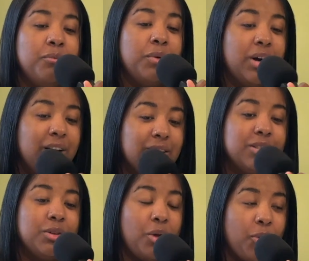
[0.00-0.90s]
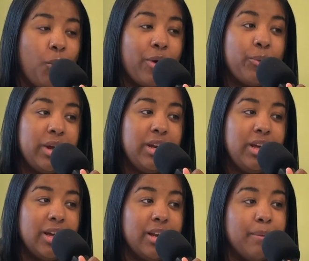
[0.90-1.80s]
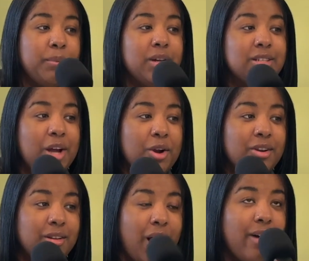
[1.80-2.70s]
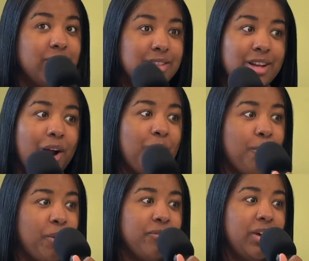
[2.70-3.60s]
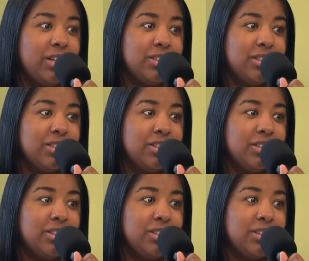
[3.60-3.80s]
Us, the work we did, and then plus her, obviously her profession,